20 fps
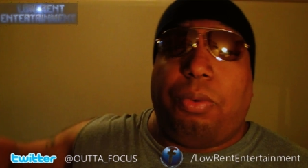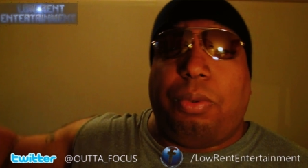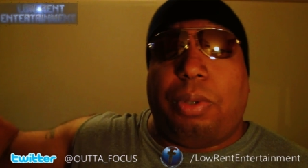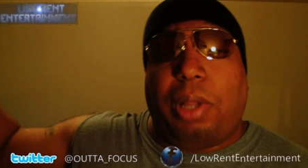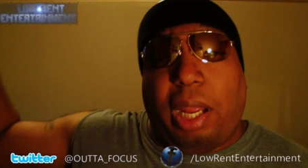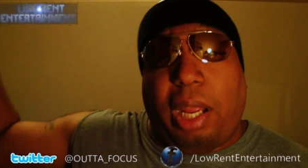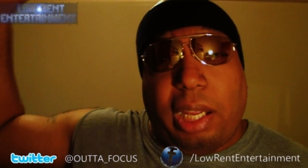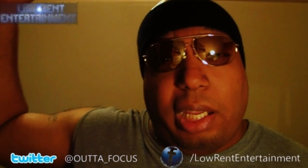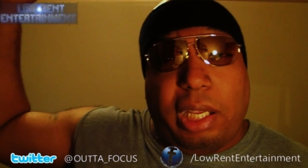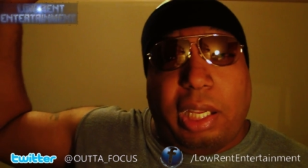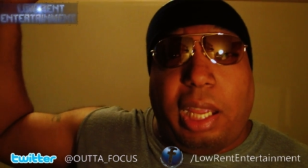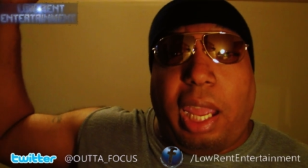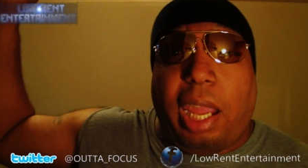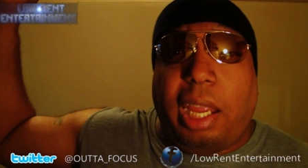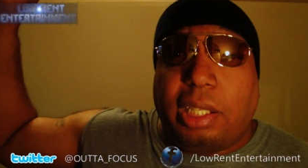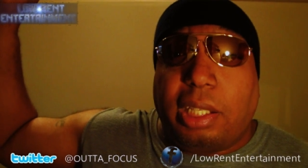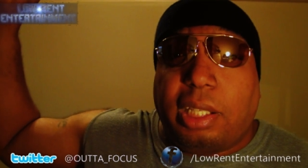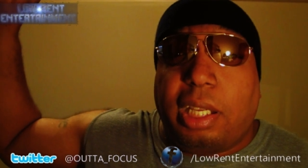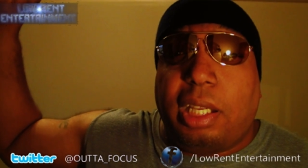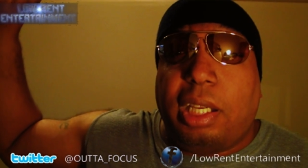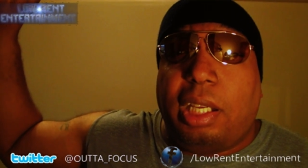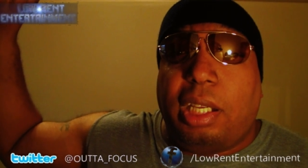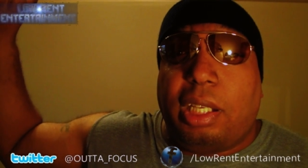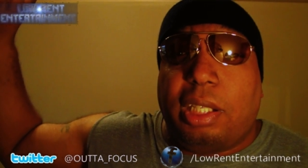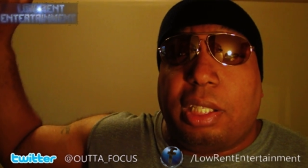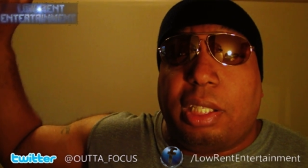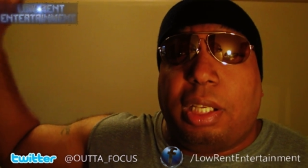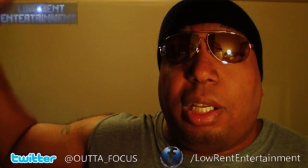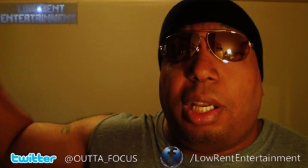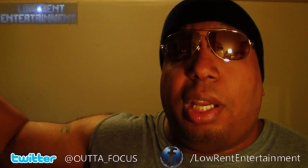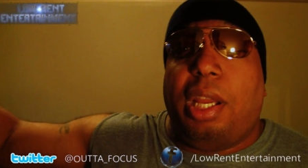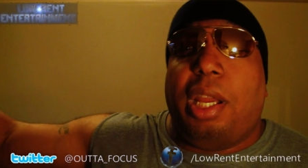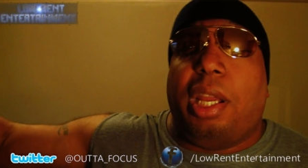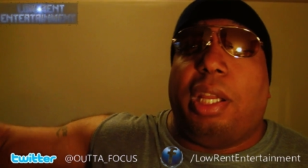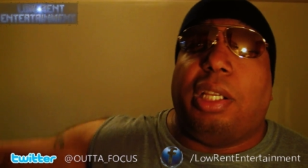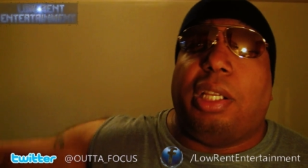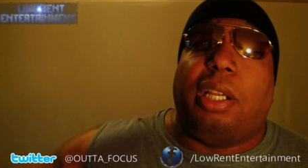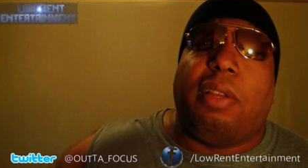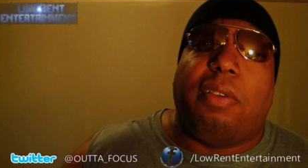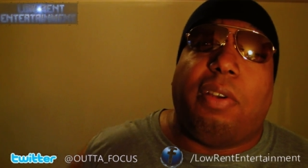like 18,
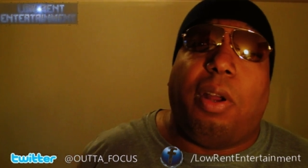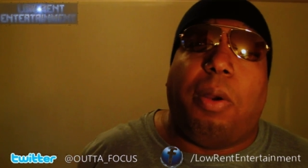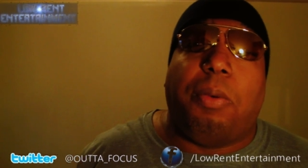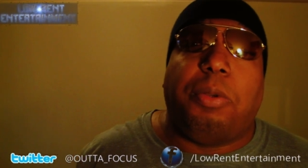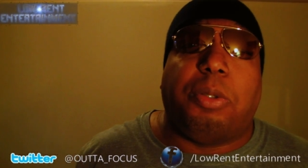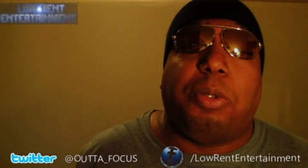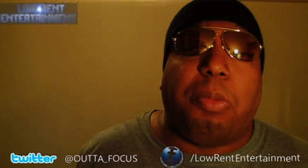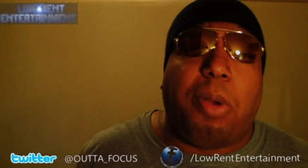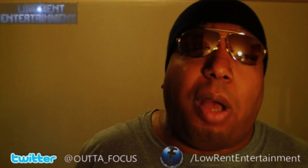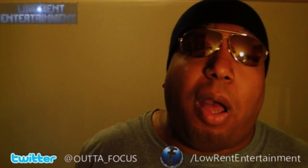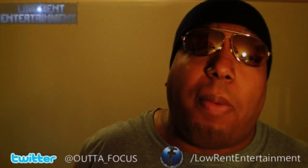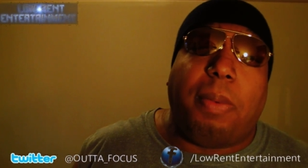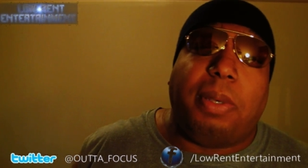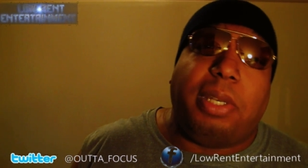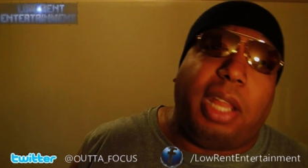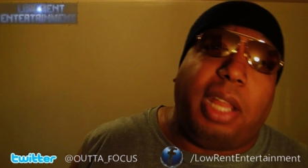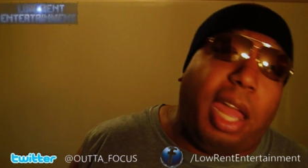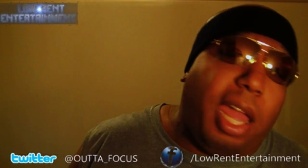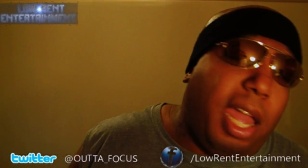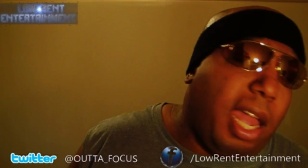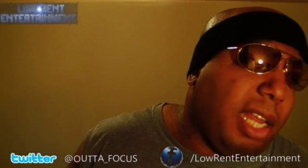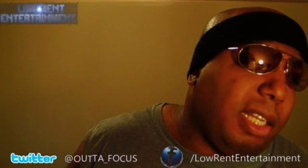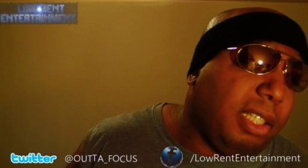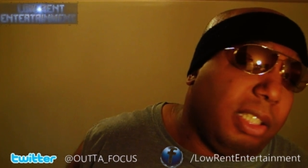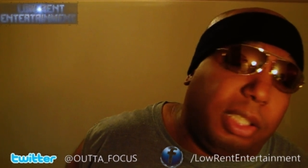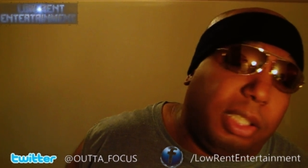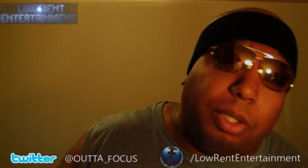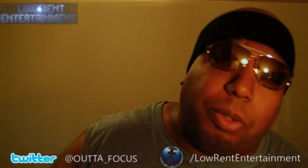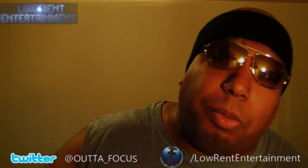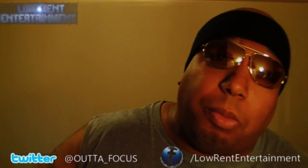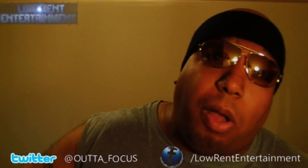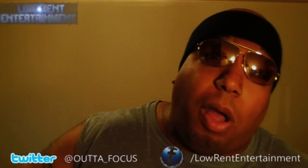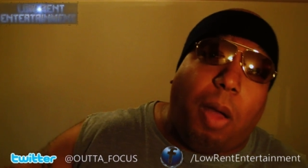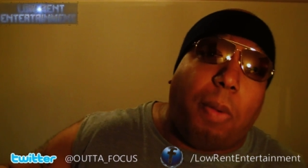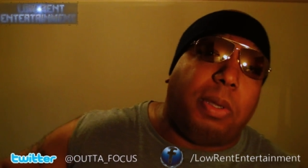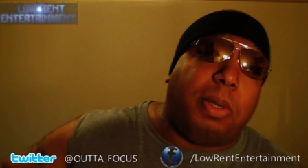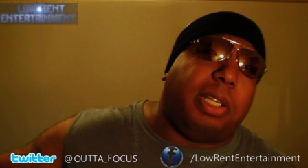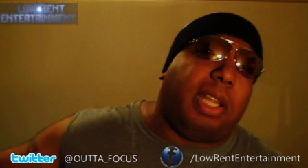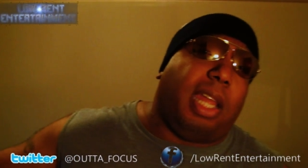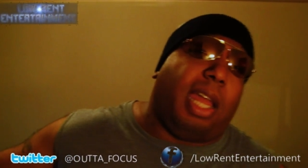you're living home with your mom or dad,
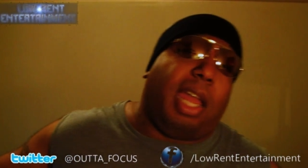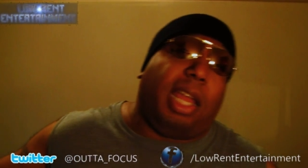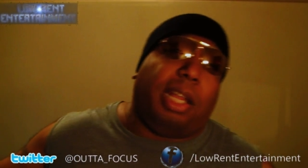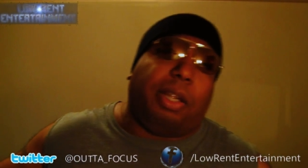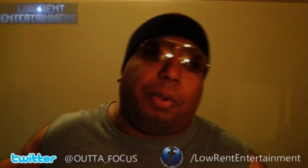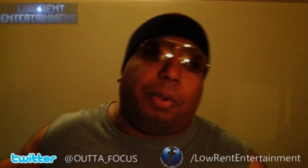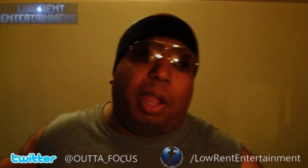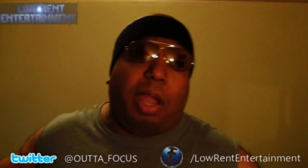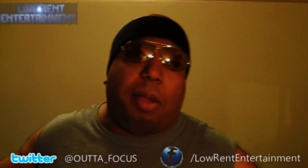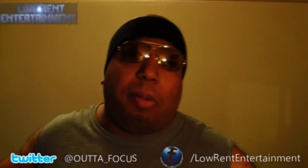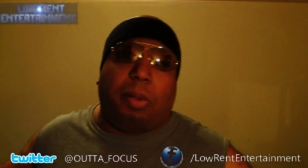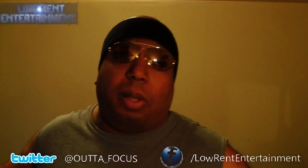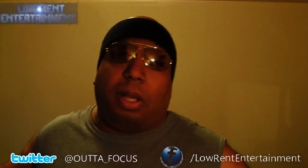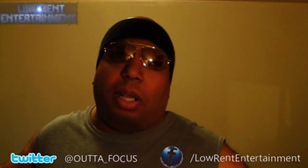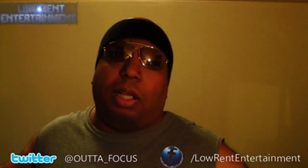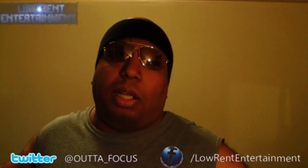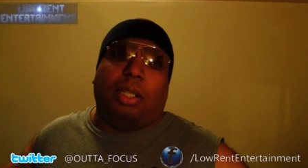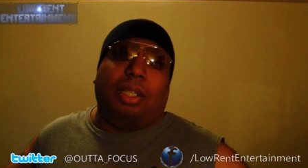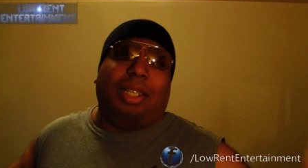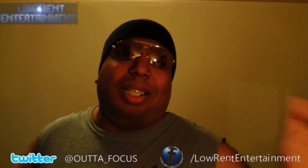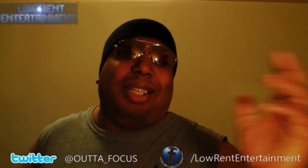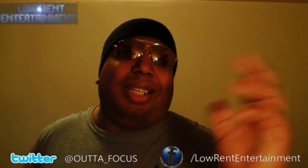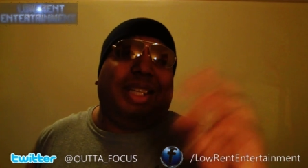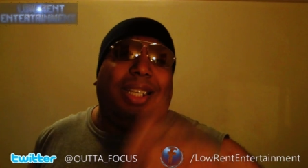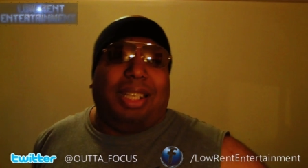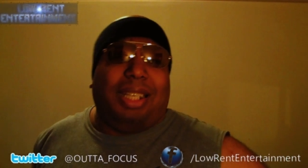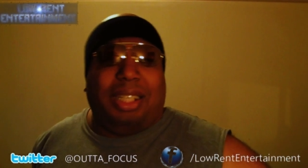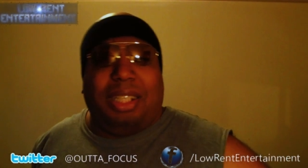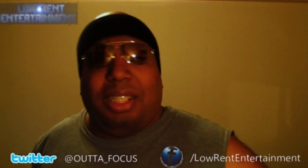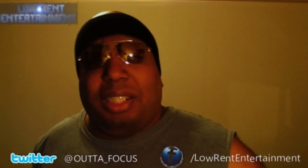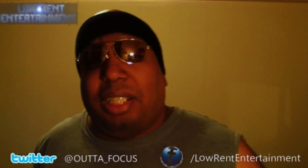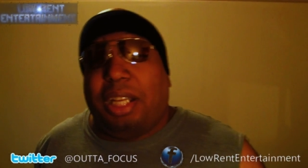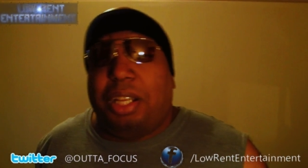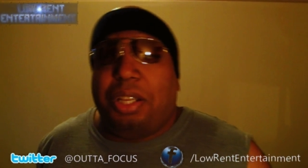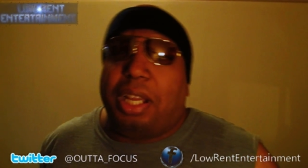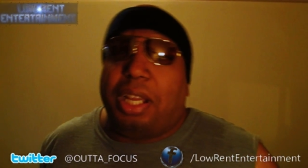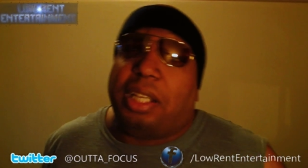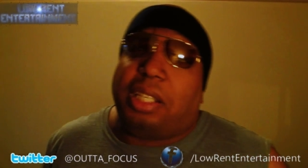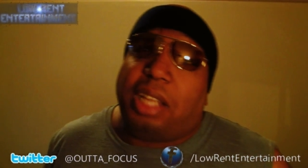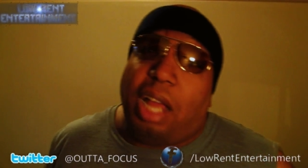grandma, then
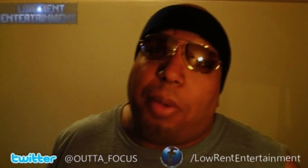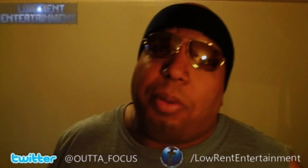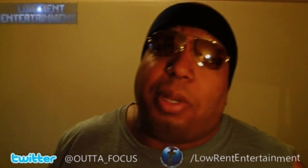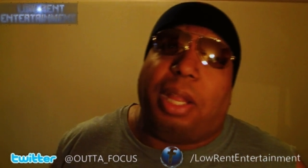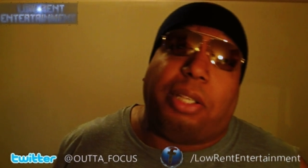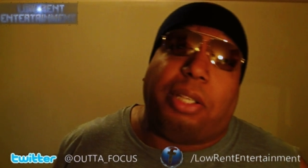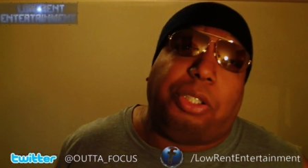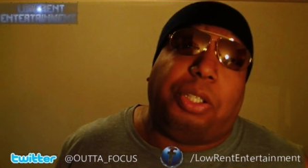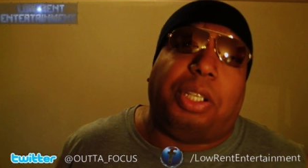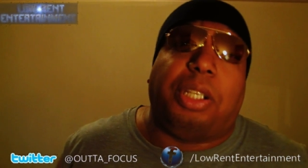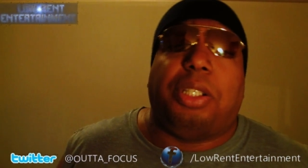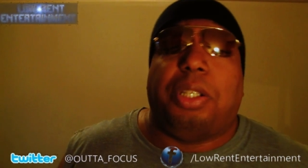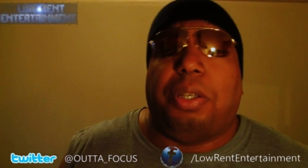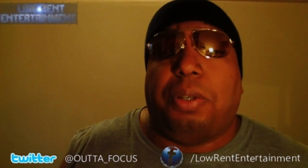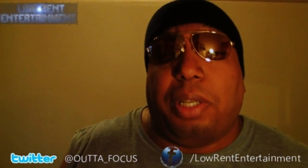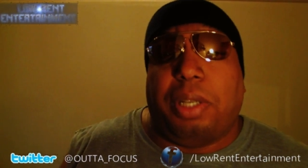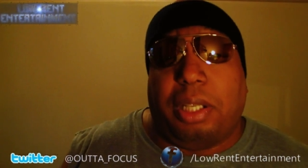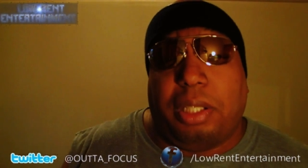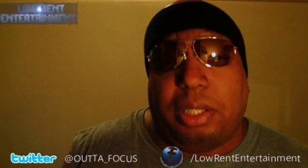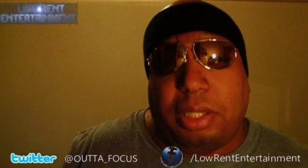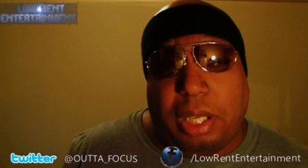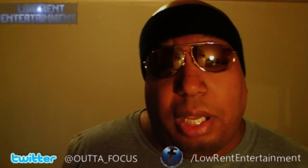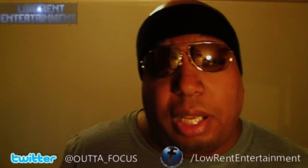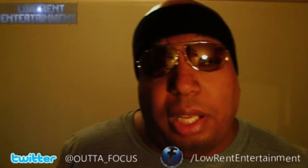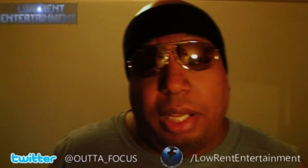you got time in your hands, you can do this.